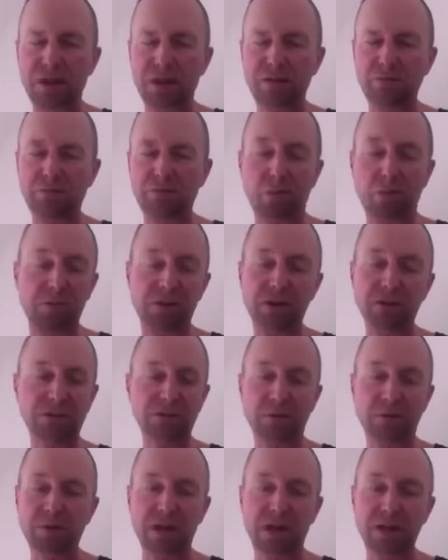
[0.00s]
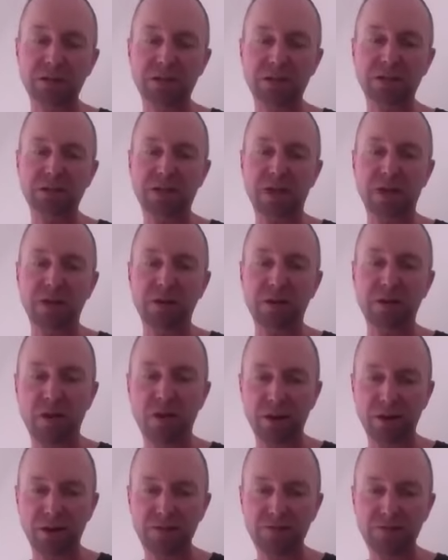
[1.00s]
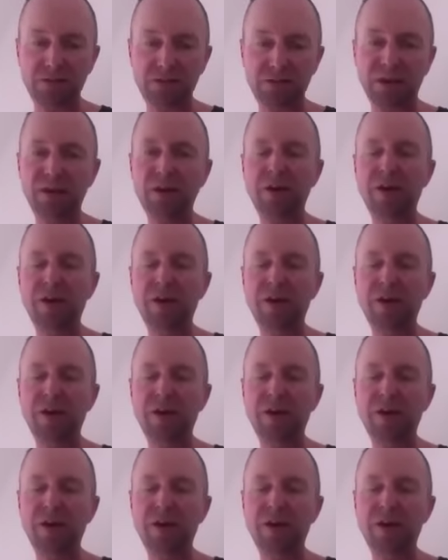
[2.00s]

and probably in some cases their lives,